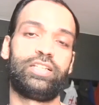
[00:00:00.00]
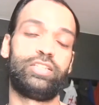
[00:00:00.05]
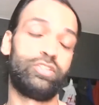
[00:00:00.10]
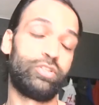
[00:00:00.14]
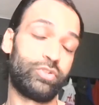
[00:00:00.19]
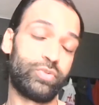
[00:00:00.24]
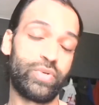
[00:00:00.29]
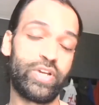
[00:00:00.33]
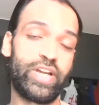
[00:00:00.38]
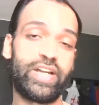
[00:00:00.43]

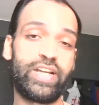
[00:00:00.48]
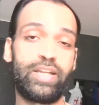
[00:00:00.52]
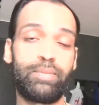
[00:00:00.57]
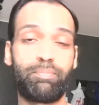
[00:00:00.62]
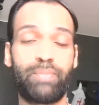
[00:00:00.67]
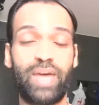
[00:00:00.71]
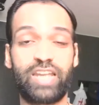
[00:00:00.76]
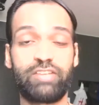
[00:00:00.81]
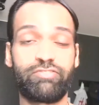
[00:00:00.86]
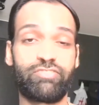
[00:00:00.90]
trade in
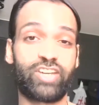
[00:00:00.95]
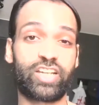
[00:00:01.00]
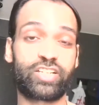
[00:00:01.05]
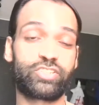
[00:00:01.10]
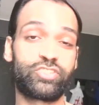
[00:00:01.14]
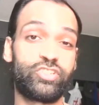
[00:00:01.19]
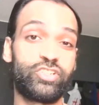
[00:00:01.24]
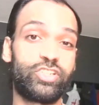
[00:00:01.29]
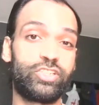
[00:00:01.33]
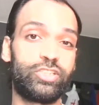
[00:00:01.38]

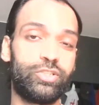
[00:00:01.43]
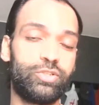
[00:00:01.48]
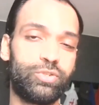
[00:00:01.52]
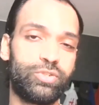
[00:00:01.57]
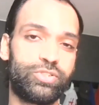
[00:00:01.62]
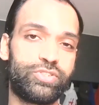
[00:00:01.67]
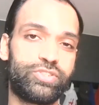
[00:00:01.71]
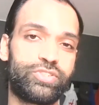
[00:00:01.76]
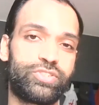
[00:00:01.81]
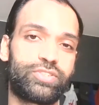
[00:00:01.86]
manufactured
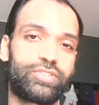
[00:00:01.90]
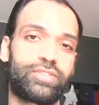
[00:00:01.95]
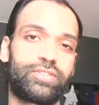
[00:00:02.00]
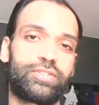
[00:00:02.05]
goods.